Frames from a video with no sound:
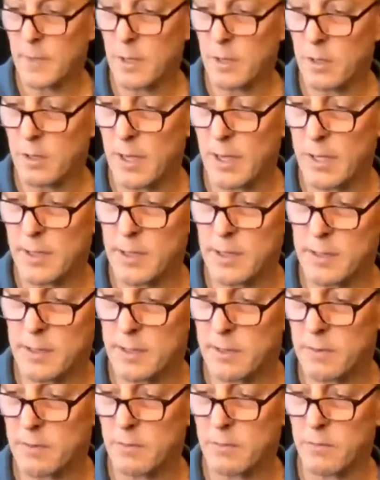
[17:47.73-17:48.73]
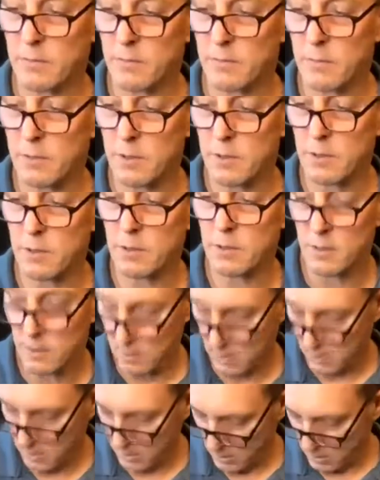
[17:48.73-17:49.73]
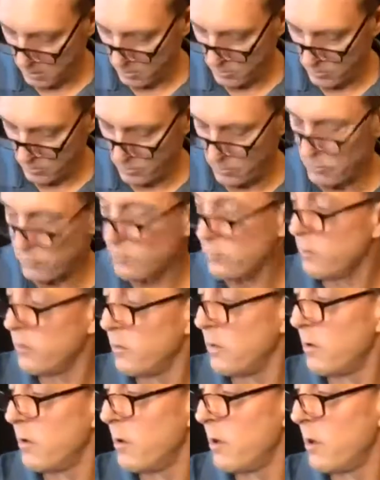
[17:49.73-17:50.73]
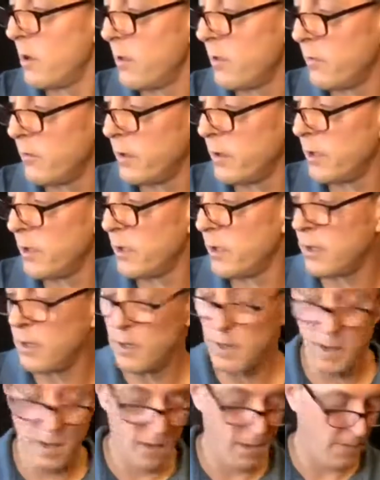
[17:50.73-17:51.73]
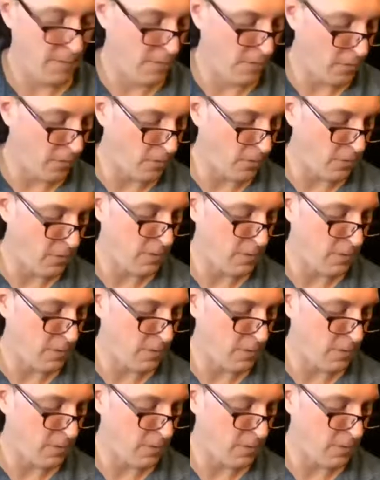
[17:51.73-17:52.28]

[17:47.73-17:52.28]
like this. 1, 2, 3, 4.